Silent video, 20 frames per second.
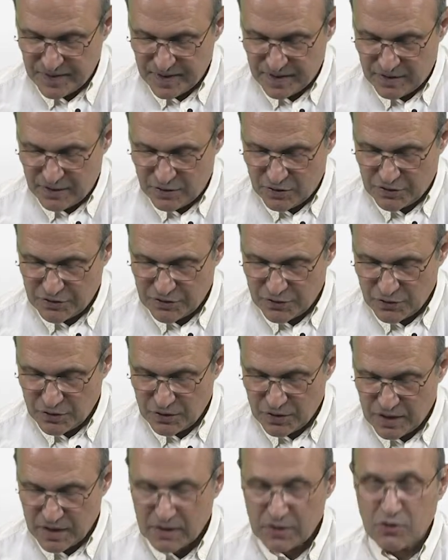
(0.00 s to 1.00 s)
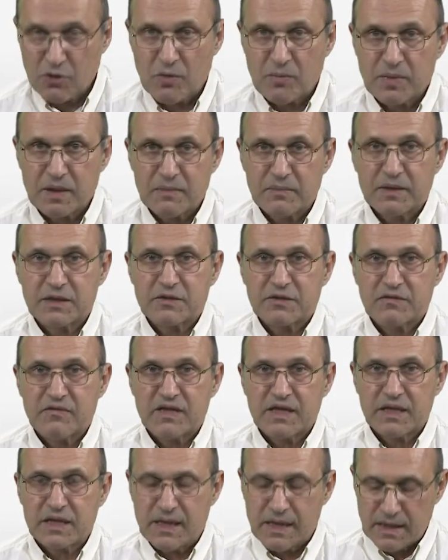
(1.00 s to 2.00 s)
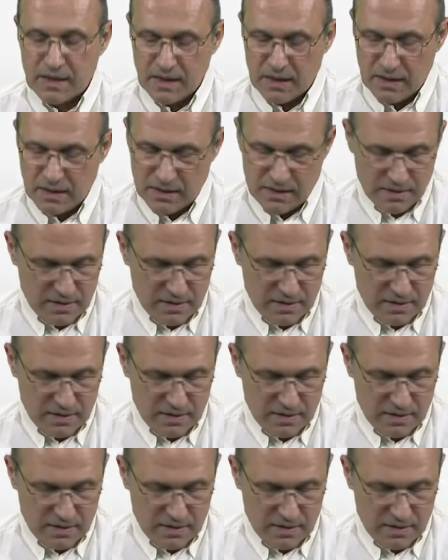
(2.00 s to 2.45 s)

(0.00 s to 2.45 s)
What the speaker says: the orthogonal complement of the null